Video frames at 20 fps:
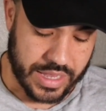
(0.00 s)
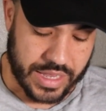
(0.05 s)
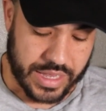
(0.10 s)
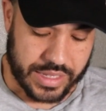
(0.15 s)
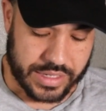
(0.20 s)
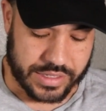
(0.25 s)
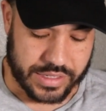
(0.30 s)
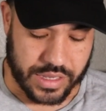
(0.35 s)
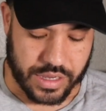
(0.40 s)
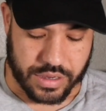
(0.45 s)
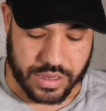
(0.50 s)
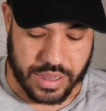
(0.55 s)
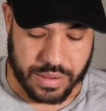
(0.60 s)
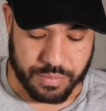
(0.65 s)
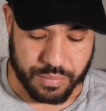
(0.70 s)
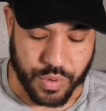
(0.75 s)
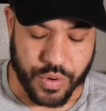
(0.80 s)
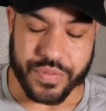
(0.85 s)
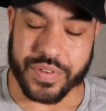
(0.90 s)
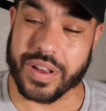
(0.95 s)
So
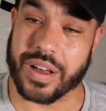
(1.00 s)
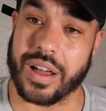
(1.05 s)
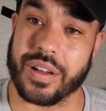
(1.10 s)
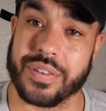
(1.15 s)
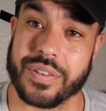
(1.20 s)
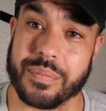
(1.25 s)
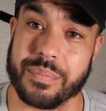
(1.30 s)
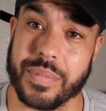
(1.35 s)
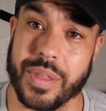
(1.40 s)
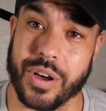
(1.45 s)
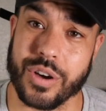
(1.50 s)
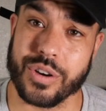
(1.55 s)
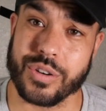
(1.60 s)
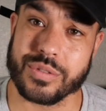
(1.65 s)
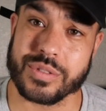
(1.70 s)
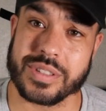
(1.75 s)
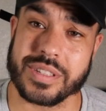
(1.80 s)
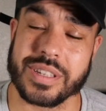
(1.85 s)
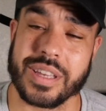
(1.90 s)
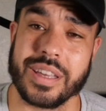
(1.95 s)
moving on from
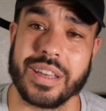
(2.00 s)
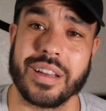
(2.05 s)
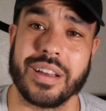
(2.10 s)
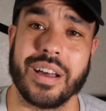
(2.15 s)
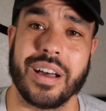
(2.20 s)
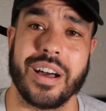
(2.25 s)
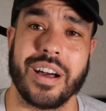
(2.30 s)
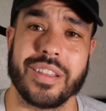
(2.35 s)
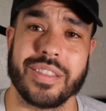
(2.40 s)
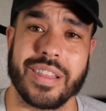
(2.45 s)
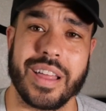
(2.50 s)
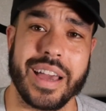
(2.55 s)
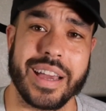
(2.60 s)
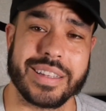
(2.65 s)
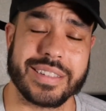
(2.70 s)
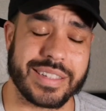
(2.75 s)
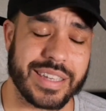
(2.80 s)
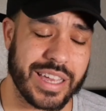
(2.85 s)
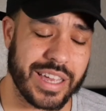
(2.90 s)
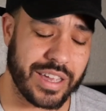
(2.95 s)
those
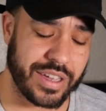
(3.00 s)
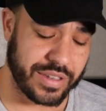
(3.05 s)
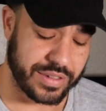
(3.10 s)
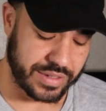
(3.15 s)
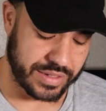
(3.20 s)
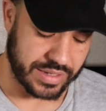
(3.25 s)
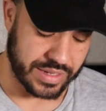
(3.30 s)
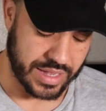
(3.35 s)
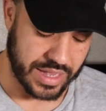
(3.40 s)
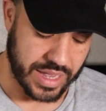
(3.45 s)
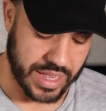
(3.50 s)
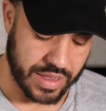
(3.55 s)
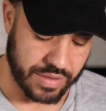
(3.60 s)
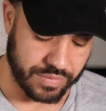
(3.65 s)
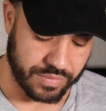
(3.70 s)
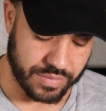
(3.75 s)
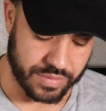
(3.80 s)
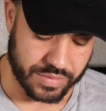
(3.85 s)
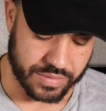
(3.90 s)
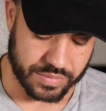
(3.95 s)
online sales,
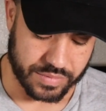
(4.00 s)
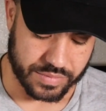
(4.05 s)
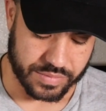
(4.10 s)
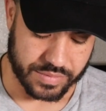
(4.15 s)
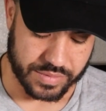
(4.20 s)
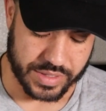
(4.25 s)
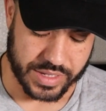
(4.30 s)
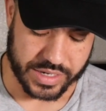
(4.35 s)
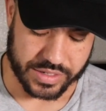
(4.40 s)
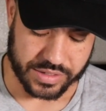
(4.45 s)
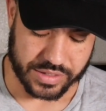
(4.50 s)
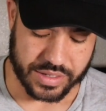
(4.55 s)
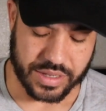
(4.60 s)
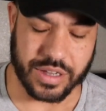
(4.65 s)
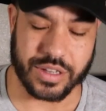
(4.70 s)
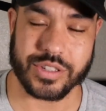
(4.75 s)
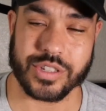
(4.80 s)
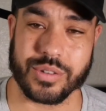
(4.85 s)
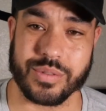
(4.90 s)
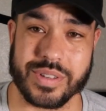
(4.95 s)
there's
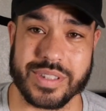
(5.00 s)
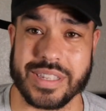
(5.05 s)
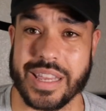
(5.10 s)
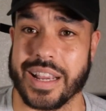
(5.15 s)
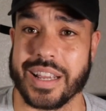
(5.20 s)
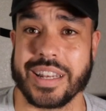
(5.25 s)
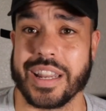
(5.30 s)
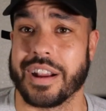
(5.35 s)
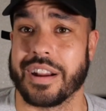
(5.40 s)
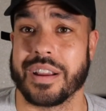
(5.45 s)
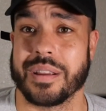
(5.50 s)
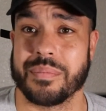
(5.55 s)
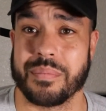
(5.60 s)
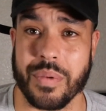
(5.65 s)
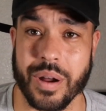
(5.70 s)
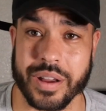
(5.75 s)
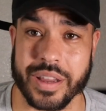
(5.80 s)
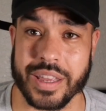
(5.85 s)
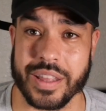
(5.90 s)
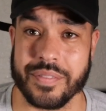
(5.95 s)
also a secondary
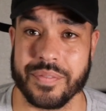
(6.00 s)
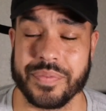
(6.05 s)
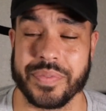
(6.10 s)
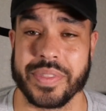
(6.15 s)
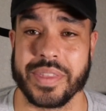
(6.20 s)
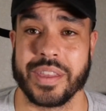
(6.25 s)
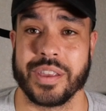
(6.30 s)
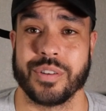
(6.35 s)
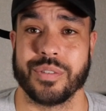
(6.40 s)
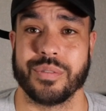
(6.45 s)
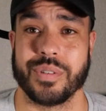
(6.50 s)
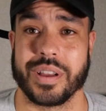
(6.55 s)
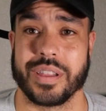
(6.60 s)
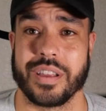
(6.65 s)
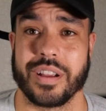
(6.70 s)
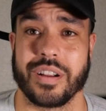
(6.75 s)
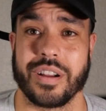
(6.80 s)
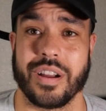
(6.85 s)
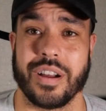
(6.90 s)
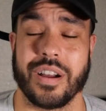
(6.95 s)
market where
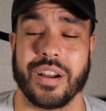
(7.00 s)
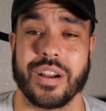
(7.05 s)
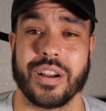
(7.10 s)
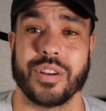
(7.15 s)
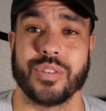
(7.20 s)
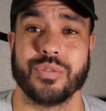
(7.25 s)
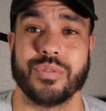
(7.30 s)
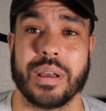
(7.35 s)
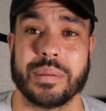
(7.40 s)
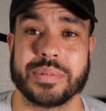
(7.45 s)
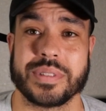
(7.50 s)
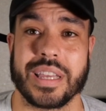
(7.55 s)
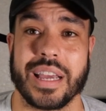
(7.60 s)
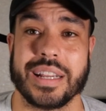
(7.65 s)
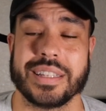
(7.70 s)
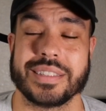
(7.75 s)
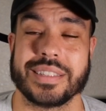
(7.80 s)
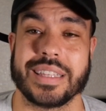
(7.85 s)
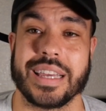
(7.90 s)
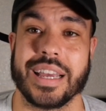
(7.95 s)
there are
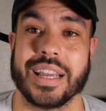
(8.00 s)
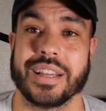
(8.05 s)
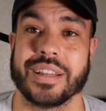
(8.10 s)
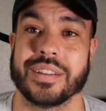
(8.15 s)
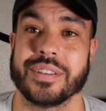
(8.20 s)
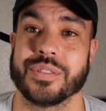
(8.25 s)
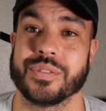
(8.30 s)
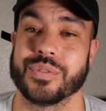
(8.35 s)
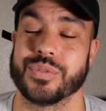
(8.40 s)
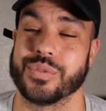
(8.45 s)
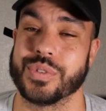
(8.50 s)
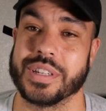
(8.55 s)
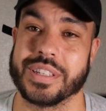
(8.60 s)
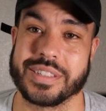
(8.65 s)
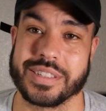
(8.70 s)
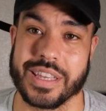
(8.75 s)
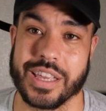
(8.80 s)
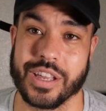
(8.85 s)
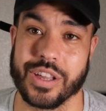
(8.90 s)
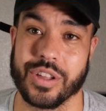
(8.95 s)
websites that
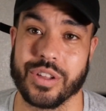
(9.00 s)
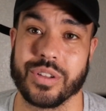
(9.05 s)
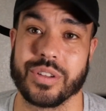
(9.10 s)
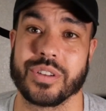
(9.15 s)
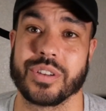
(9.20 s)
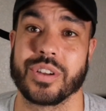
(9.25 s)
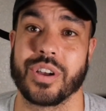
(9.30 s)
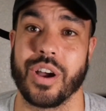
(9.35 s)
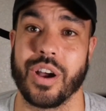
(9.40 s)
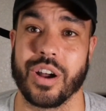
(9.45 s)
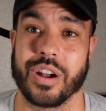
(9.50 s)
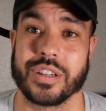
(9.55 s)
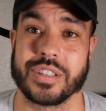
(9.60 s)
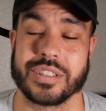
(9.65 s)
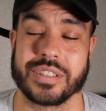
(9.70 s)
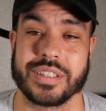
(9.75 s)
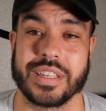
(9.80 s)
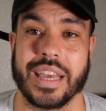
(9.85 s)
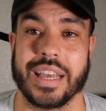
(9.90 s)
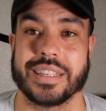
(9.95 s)
resell
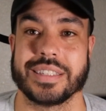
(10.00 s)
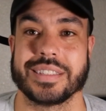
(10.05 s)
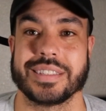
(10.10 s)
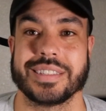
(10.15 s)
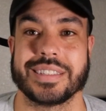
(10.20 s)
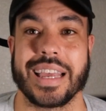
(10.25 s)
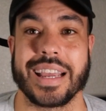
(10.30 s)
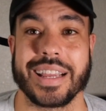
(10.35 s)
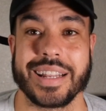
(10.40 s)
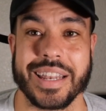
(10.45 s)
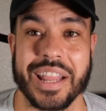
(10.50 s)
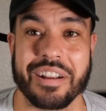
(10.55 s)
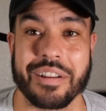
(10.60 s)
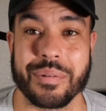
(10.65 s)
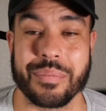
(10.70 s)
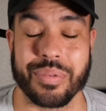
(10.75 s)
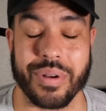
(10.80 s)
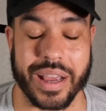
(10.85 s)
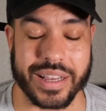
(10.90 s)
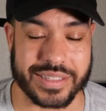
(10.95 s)
cards at secondary
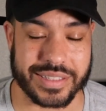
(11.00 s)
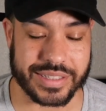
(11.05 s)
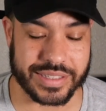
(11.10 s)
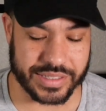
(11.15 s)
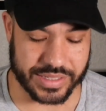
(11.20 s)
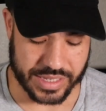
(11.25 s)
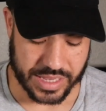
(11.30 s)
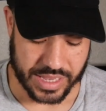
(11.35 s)
prices.